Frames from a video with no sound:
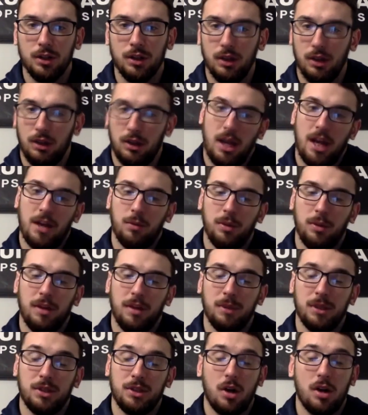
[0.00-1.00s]
Like we
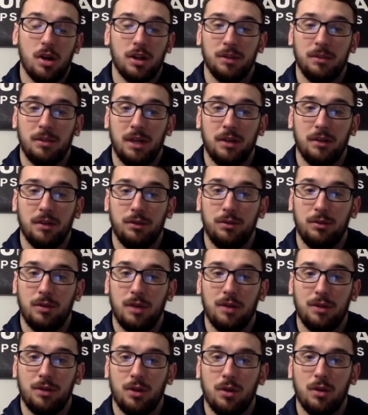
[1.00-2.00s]
have been talking about
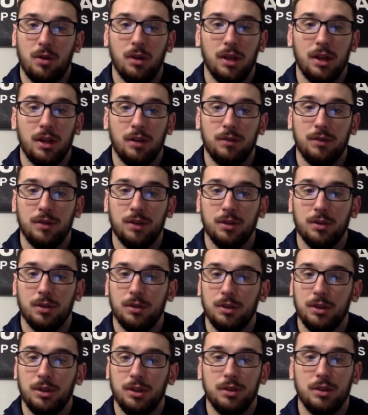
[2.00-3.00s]
throughout the whole interview,
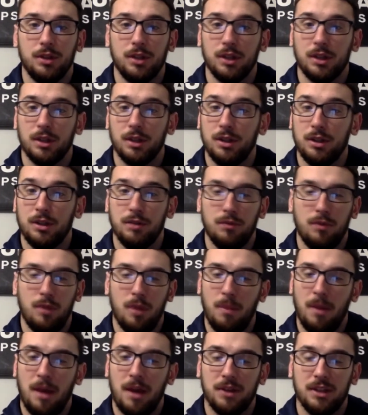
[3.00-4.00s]

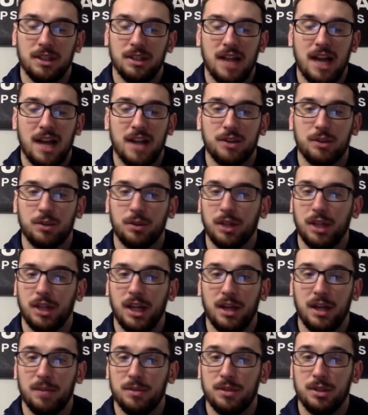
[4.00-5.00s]
about these high-scoring
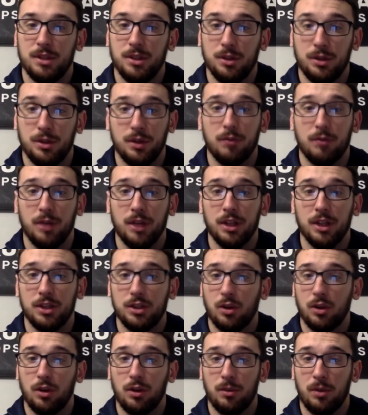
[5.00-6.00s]
games. You can really
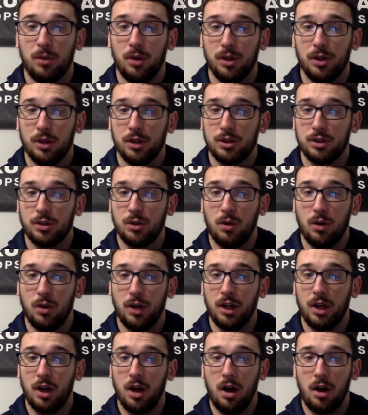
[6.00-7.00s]
score the ball. You're a
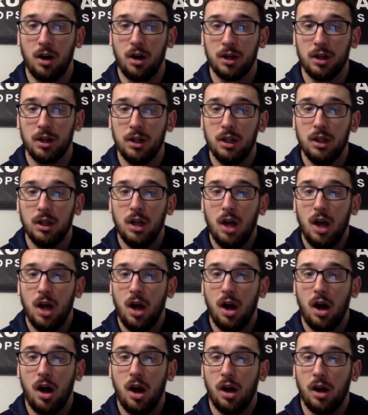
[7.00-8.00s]
scoring guard.
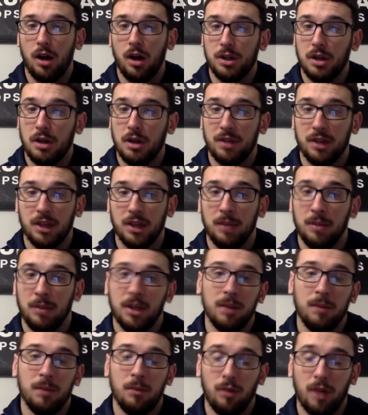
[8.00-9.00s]
You have
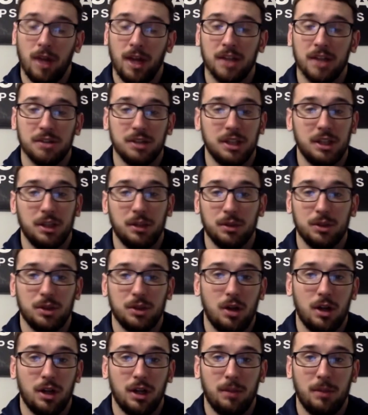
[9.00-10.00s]
unlimited range, like you were
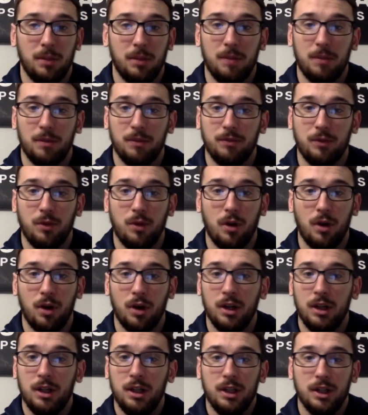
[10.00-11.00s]
talking about before.
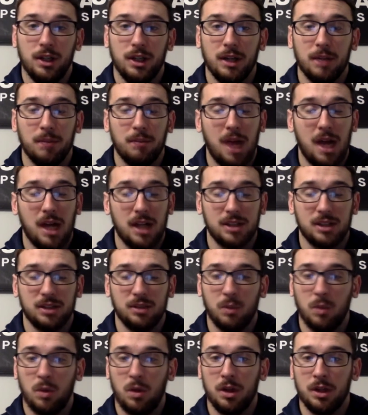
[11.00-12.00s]
You're getting boxed
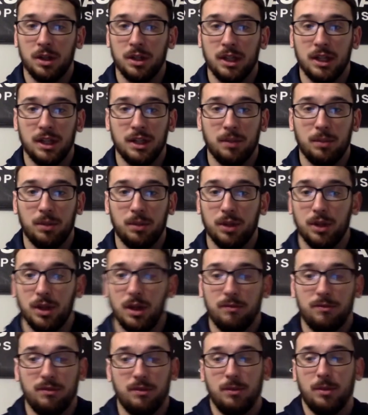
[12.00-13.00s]
in one, and you're pulling
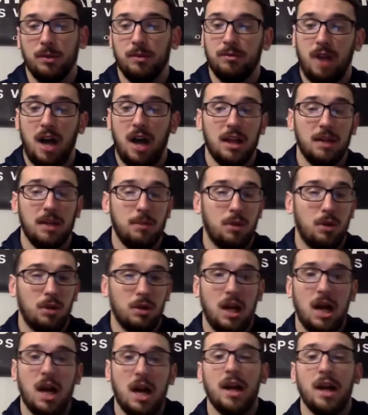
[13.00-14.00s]
up from the volleyball
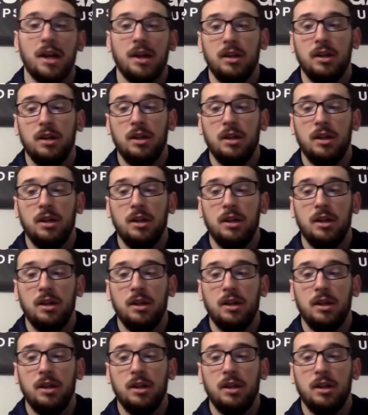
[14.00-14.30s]
line.